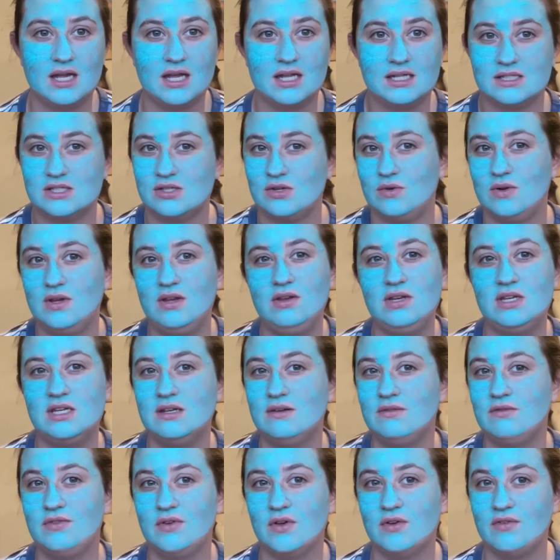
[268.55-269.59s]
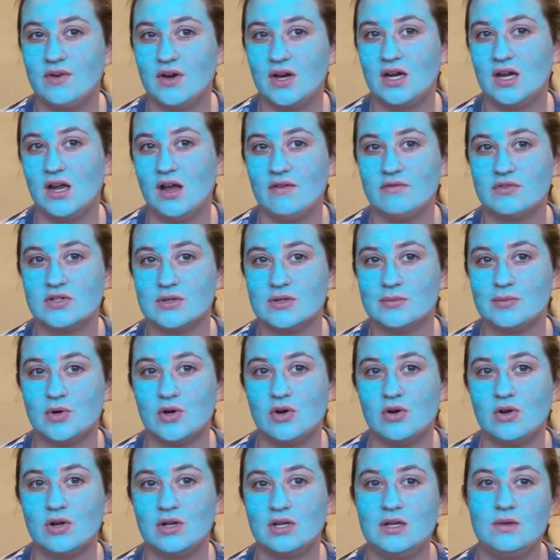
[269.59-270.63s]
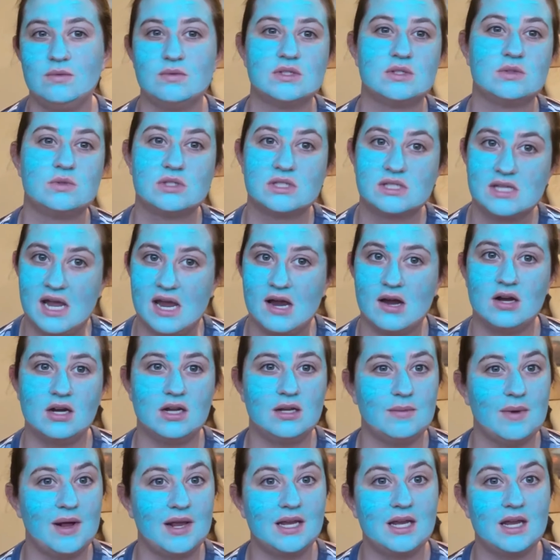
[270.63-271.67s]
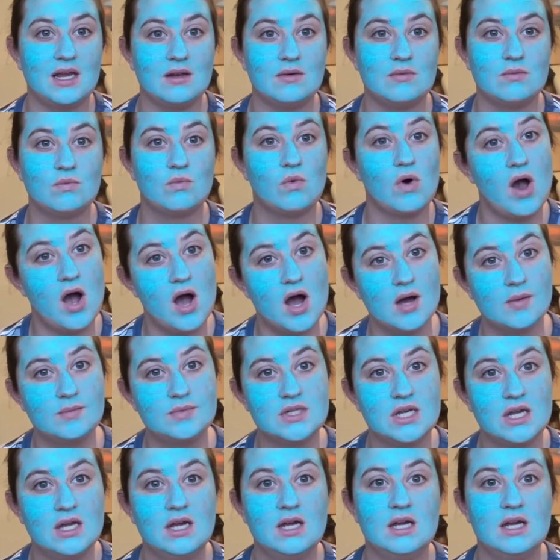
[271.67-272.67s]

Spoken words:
And so he didn't feel very comfortable. He was scared he might get robbed.